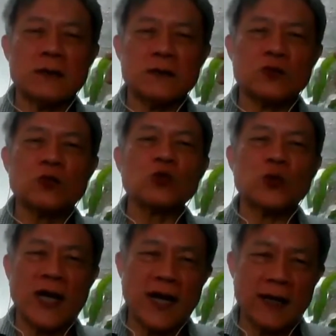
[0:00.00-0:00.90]
school
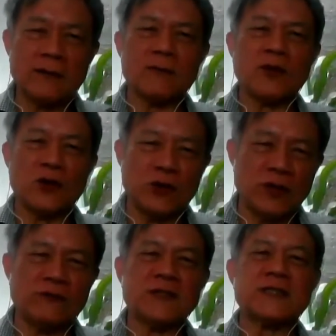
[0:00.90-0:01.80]
time,
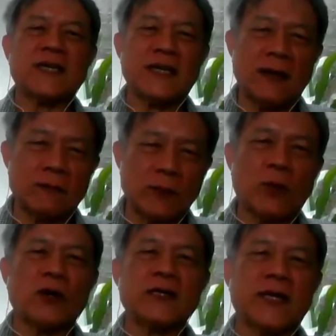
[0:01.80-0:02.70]
university time, the
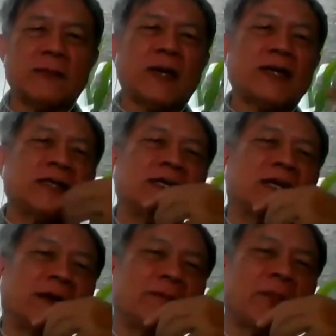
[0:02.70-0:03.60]
poly time, IT
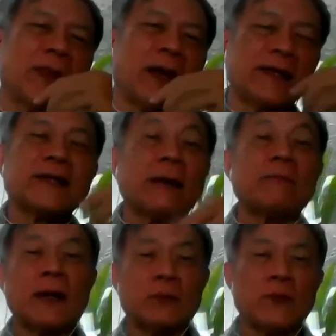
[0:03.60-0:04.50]
time. I think that
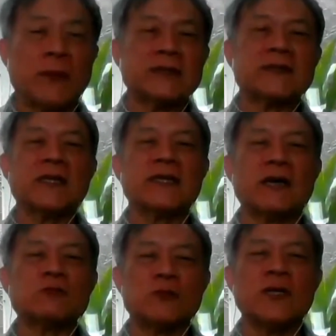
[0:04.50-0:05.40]
part we must learn
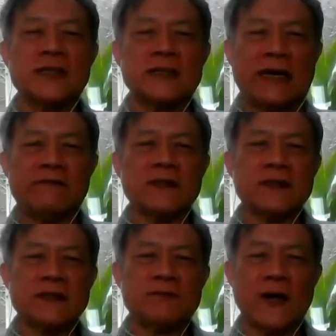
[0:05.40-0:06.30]
how to
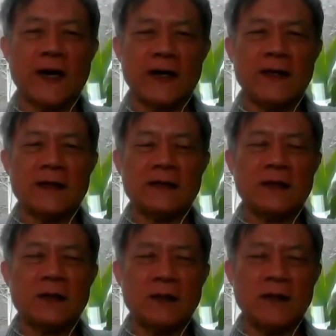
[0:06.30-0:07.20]
diversify and
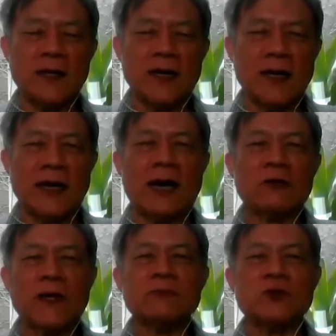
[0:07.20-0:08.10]
allow
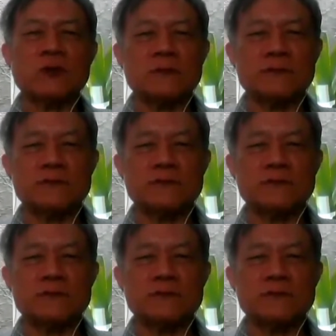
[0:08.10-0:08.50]
them to